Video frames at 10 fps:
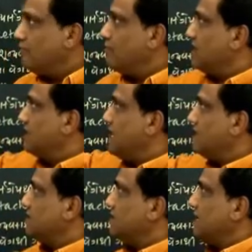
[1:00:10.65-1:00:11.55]
But
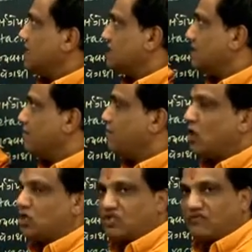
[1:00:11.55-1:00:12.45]
then there are some
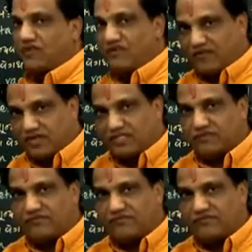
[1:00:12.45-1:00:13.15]
points of difference